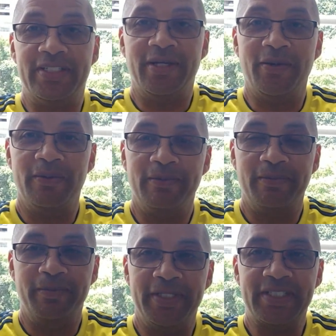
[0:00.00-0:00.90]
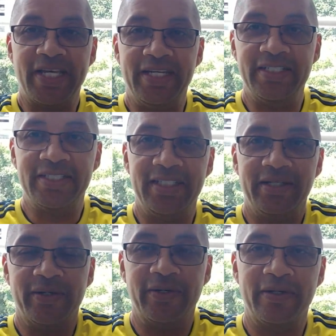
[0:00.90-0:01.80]
so I'm excited to see
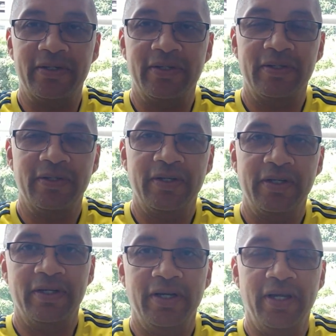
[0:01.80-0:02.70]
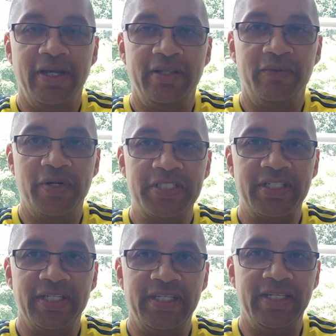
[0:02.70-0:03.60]
her and the rest
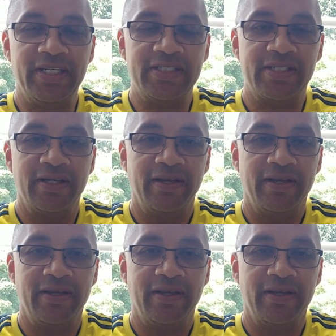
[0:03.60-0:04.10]
of the kids.